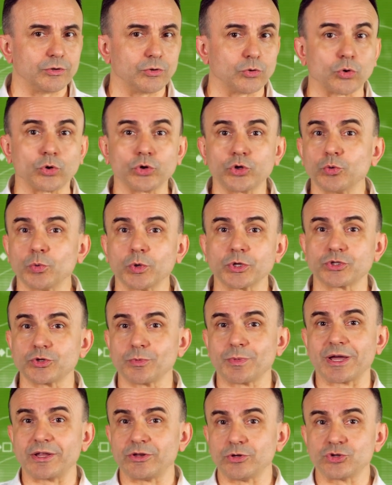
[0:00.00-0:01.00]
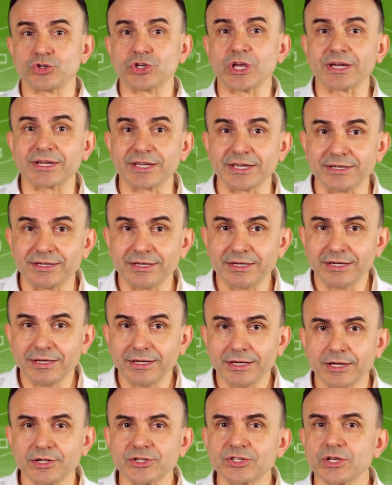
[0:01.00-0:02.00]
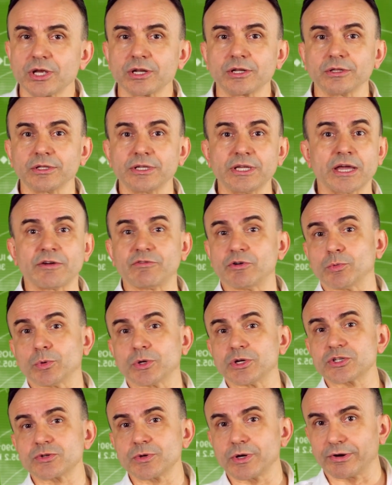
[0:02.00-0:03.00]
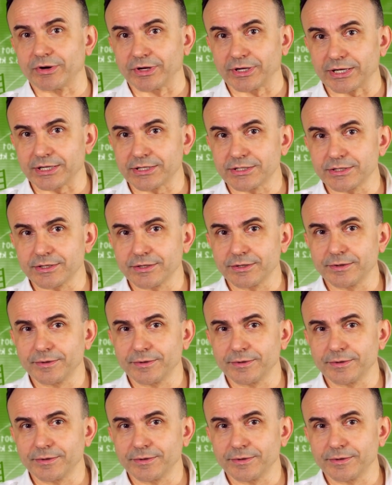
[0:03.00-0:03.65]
Or you want to buy a new jacket and suddenly everyone is wearing it.